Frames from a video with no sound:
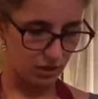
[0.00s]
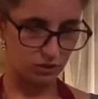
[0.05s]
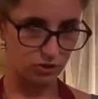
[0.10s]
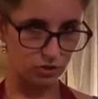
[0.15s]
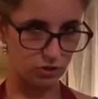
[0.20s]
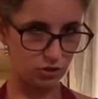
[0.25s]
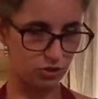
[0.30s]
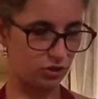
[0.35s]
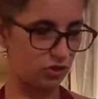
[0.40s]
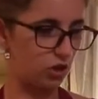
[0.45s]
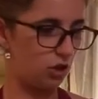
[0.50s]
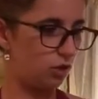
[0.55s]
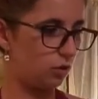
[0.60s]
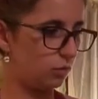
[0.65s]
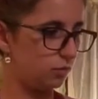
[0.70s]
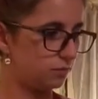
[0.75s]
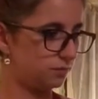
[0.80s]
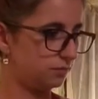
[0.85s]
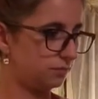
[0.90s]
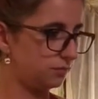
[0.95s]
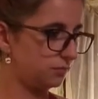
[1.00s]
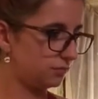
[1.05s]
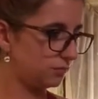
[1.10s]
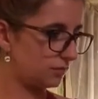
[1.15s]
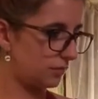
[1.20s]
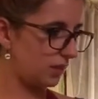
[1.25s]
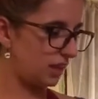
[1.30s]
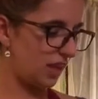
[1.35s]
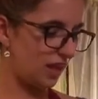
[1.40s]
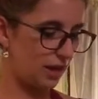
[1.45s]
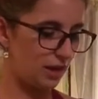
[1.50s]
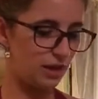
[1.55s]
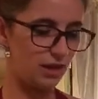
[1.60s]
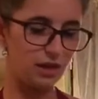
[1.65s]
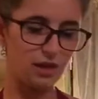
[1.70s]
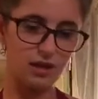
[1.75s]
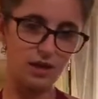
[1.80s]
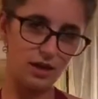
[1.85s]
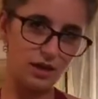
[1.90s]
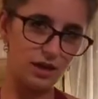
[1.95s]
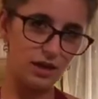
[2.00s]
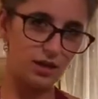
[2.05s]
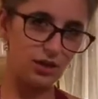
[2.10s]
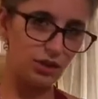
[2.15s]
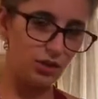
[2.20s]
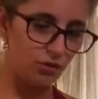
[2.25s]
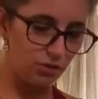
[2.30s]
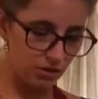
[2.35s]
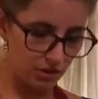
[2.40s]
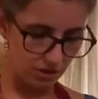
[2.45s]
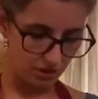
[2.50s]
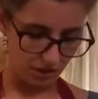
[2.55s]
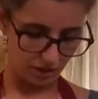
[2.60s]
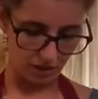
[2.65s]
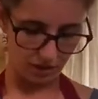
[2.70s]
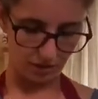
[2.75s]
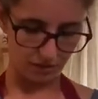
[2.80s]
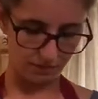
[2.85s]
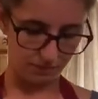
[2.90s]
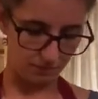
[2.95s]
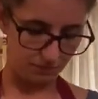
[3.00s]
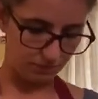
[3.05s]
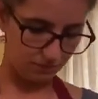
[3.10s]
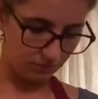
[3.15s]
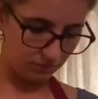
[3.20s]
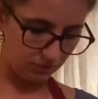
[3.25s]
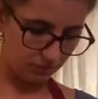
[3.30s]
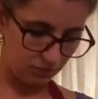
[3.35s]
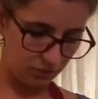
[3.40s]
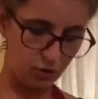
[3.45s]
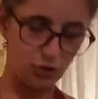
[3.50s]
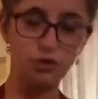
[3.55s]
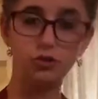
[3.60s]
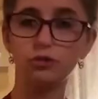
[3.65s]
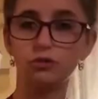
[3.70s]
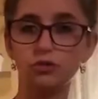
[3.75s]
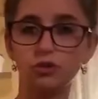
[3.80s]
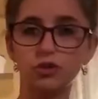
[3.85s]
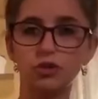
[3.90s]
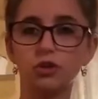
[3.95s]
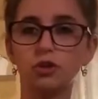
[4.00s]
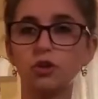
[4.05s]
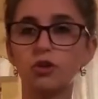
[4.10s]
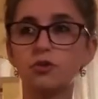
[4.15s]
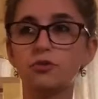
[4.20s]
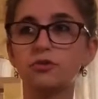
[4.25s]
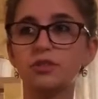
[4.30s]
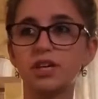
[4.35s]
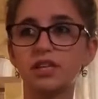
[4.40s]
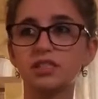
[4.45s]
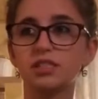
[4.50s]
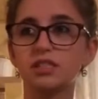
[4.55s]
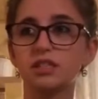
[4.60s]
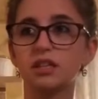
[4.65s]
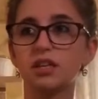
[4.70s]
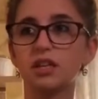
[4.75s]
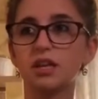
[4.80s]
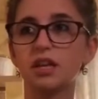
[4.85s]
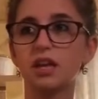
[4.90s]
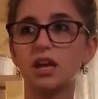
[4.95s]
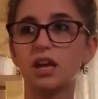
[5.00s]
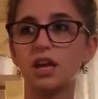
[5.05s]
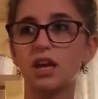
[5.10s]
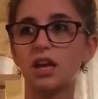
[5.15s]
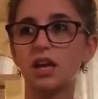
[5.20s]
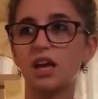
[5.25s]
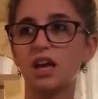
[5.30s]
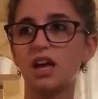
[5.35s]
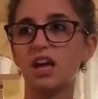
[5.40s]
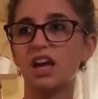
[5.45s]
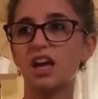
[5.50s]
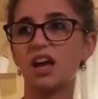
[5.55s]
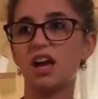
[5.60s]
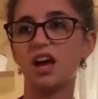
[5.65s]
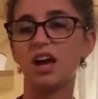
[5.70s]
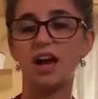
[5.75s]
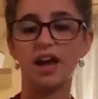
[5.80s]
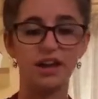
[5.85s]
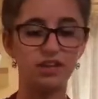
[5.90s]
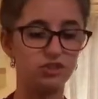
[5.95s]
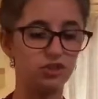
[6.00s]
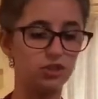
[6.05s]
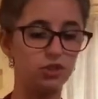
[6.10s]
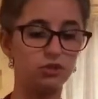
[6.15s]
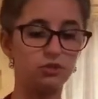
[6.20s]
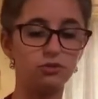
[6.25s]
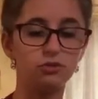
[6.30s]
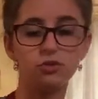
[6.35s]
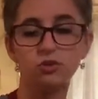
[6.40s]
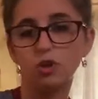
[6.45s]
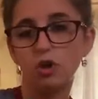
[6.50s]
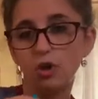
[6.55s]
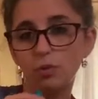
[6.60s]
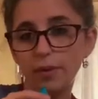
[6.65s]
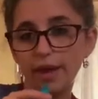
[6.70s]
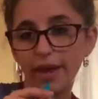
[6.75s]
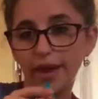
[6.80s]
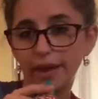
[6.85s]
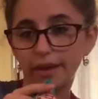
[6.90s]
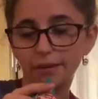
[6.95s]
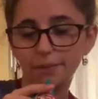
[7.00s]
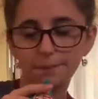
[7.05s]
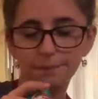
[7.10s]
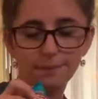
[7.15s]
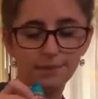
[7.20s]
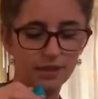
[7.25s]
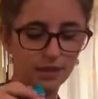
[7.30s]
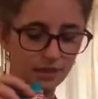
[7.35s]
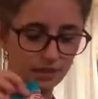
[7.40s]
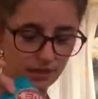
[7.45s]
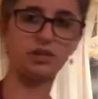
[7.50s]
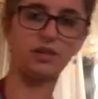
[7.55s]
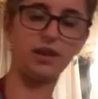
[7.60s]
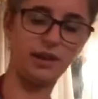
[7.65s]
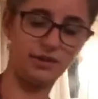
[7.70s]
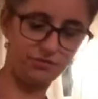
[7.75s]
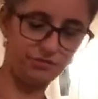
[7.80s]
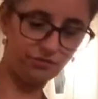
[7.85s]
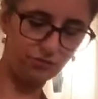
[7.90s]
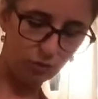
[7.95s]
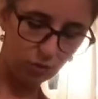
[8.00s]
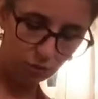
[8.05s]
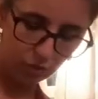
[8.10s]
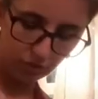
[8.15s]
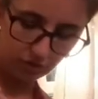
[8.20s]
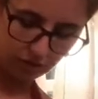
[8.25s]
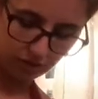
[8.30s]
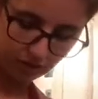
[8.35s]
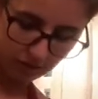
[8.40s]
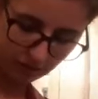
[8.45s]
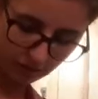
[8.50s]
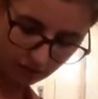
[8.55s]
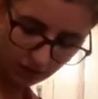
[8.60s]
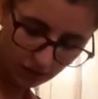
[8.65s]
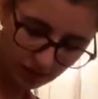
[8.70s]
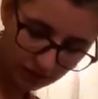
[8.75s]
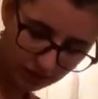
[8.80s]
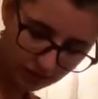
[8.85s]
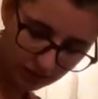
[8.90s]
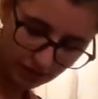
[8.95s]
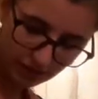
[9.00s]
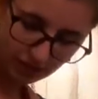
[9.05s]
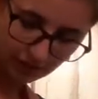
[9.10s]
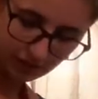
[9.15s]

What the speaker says: So you can choose your own destiny. I choose the whole bag. Kind of fold these in.